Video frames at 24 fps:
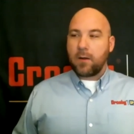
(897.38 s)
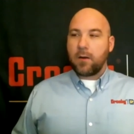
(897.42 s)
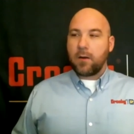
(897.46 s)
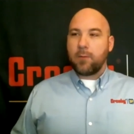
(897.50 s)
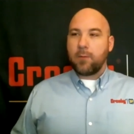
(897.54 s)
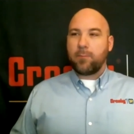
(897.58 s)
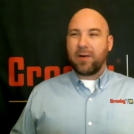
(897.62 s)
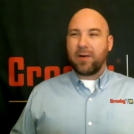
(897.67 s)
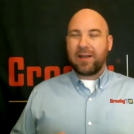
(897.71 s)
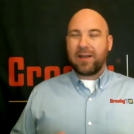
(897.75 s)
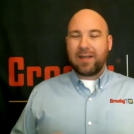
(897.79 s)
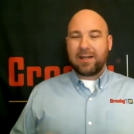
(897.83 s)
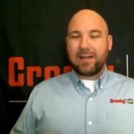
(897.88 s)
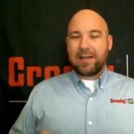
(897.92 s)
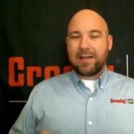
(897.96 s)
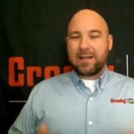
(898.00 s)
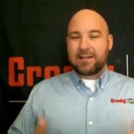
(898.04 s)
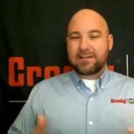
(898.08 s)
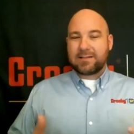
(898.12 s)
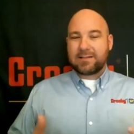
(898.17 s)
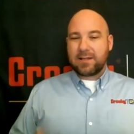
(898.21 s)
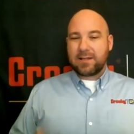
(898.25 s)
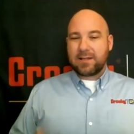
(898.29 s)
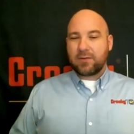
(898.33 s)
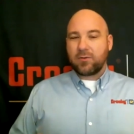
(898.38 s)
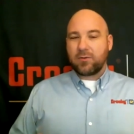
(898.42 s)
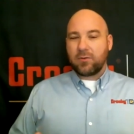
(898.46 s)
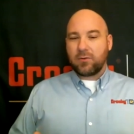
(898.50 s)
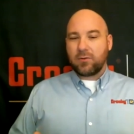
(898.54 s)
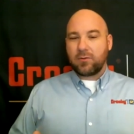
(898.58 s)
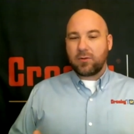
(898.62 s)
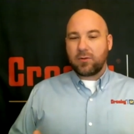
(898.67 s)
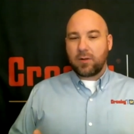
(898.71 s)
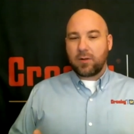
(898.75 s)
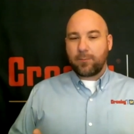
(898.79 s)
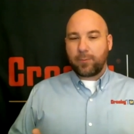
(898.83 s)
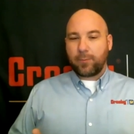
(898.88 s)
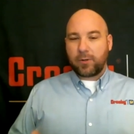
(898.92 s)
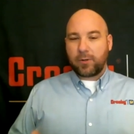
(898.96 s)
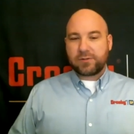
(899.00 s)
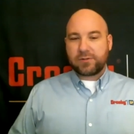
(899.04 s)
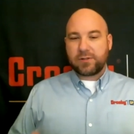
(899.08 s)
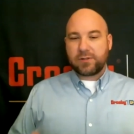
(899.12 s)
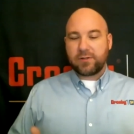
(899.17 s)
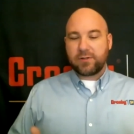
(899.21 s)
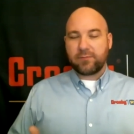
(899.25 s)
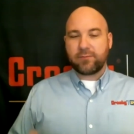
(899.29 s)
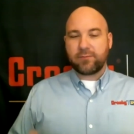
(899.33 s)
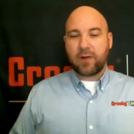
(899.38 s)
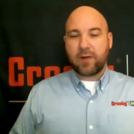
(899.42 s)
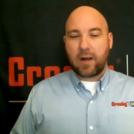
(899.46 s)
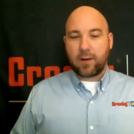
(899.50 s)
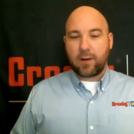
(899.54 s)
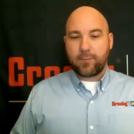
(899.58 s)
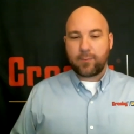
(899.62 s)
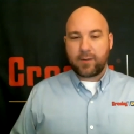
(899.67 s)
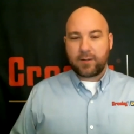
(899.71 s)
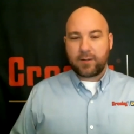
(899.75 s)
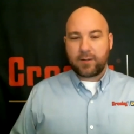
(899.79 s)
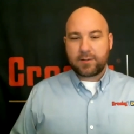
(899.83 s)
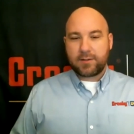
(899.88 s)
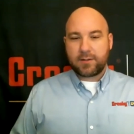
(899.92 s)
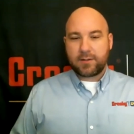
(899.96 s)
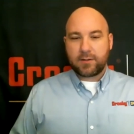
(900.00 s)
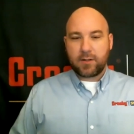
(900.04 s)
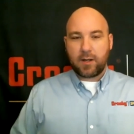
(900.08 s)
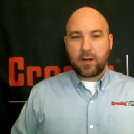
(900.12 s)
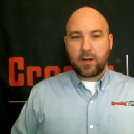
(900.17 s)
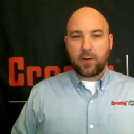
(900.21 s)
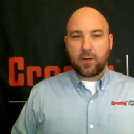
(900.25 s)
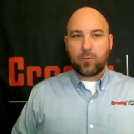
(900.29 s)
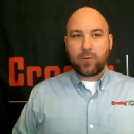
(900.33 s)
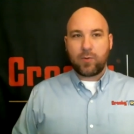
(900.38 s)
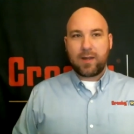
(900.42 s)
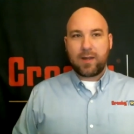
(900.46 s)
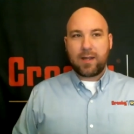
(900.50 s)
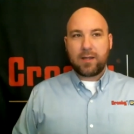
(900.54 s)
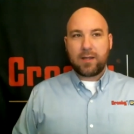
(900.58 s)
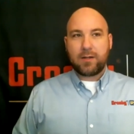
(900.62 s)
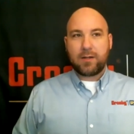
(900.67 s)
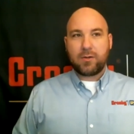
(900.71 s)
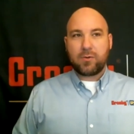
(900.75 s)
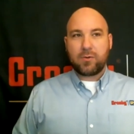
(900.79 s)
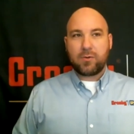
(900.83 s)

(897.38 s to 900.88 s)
But in a single person environment, uh, we do